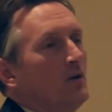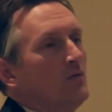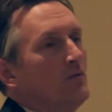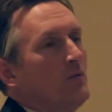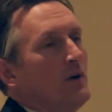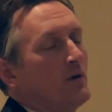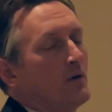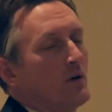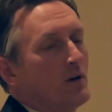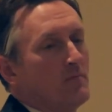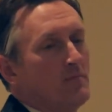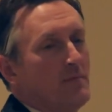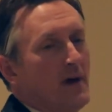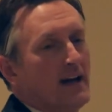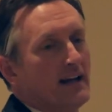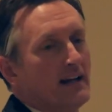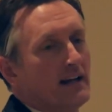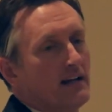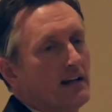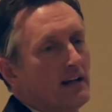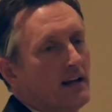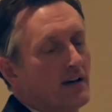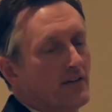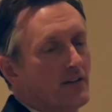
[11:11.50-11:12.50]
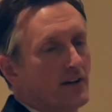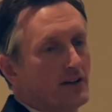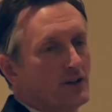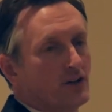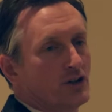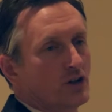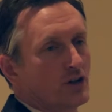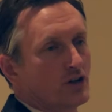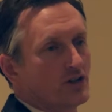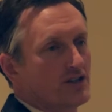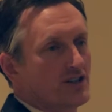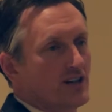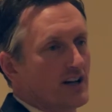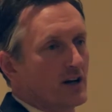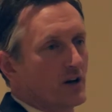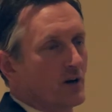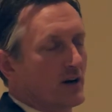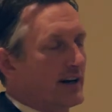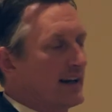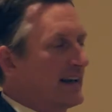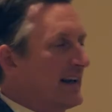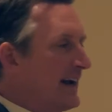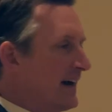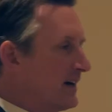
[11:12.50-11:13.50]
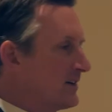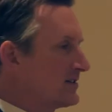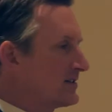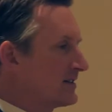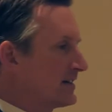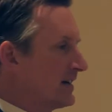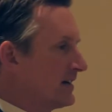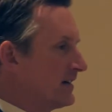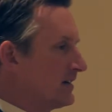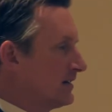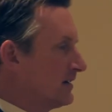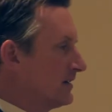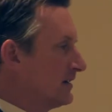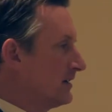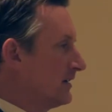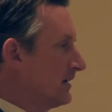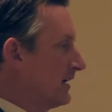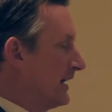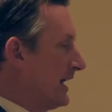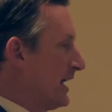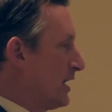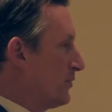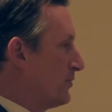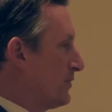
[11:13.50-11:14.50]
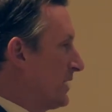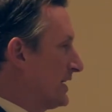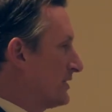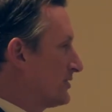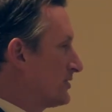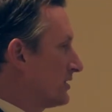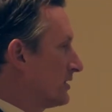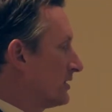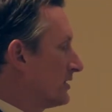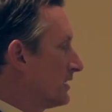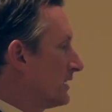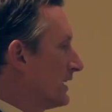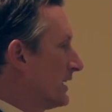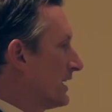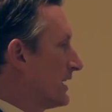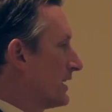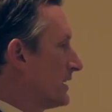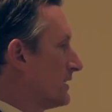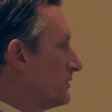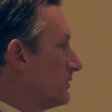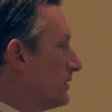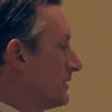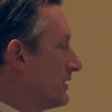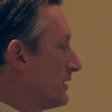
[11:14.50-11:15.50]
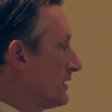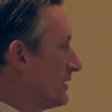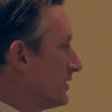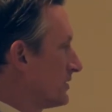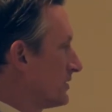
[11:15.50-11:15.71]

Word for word: We were embedded in every tertiary care center and outpatient clinic within